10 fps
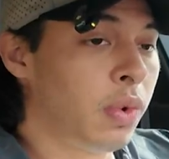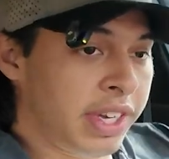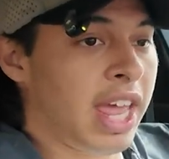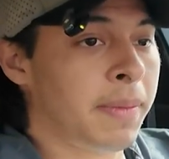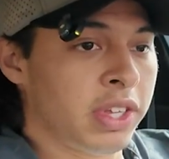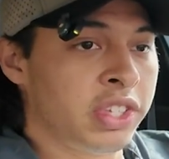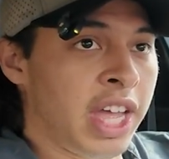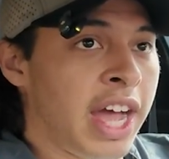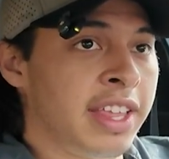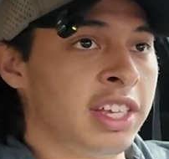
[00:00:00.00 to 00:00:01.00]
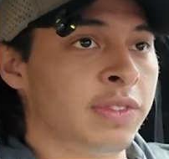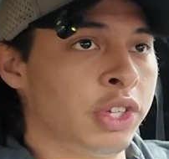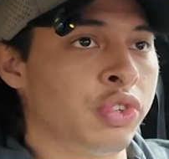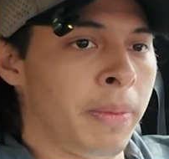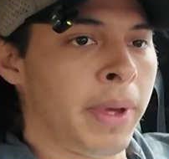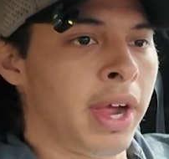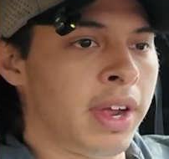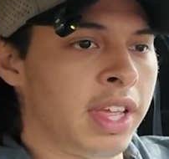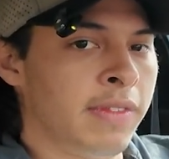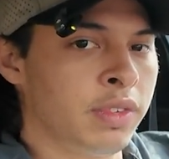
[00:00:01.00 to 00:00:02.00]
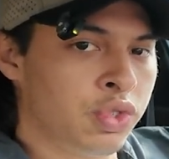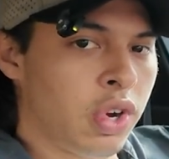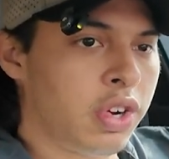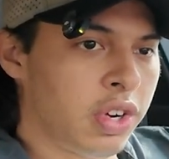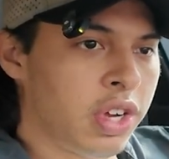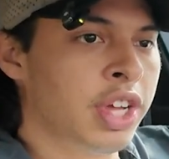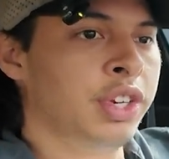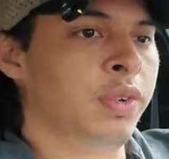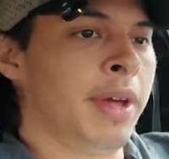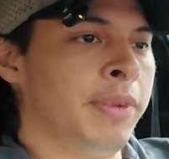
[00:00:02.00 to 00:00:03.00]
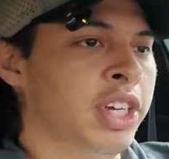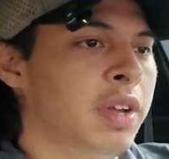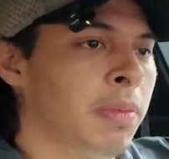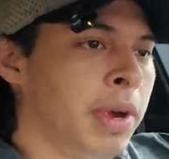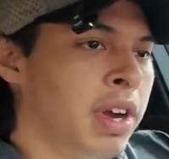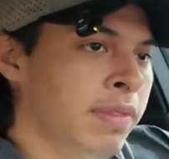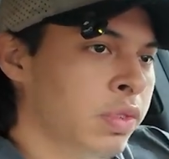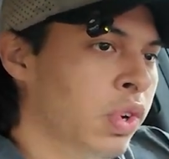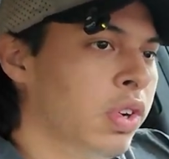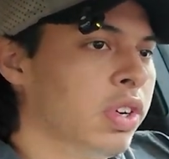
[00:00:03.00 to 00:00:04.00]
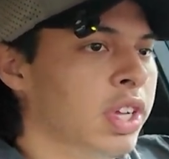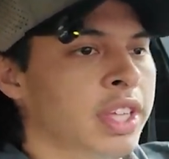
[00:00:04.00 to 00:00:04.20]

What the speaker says: doing damage, and the idea is for it to repair it even stronger, do damage again, repair it even stronger.